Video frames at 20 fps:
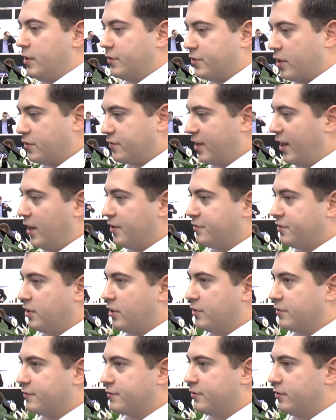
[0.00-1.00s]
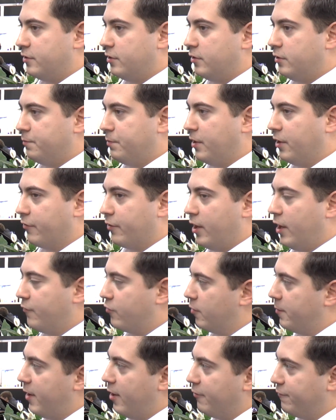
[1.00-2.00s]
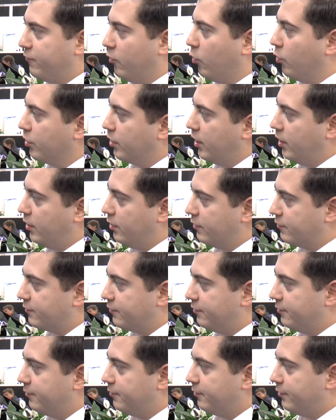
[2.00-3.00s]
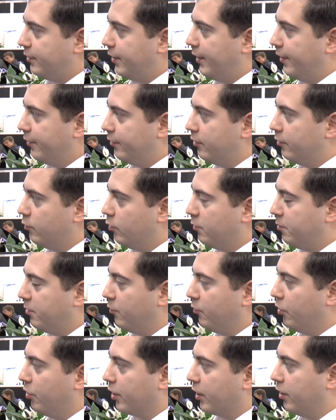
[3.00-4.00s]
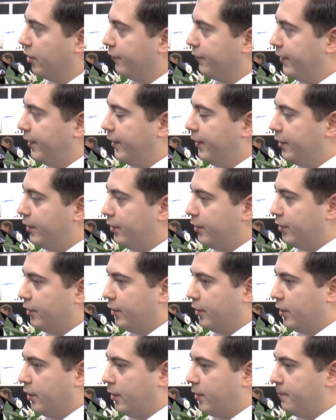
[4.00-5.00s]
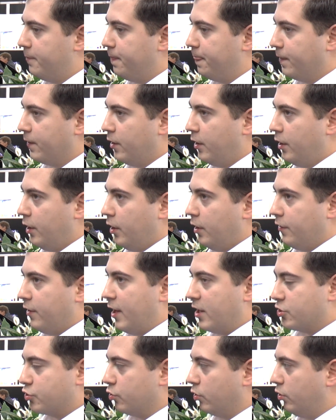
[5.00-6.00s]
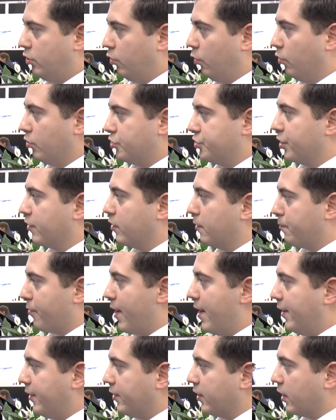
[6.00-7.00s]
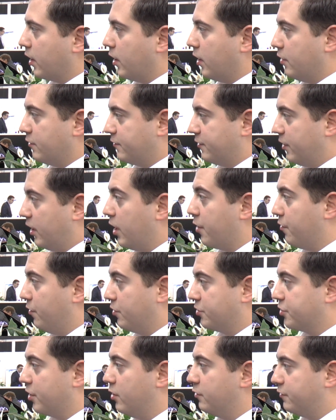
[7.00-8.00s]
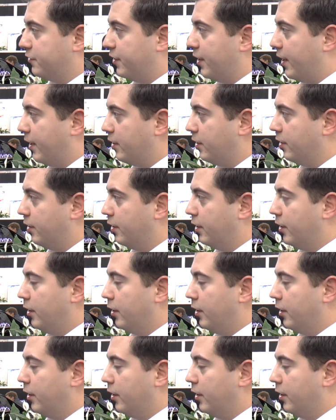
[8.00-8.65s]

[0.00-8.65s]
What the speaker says: The totality has been around for about 4 years now. We've been working on that. The actual launching of the branding is here at the show today,